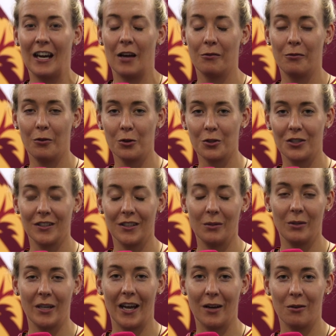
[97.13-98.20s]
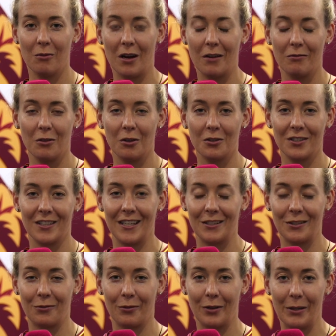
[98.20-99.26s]
Unfortunately, we had a rough loss
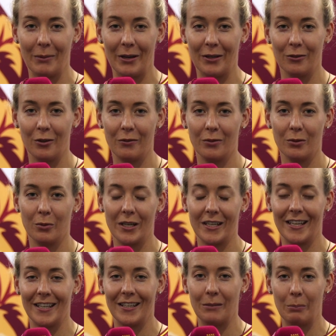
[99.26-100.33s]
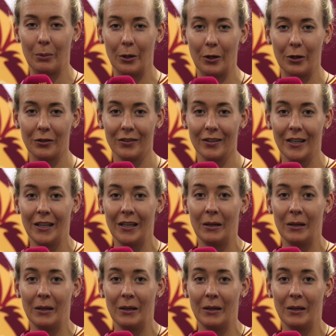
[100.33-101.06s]
against Fremantle over the weekend in Perth.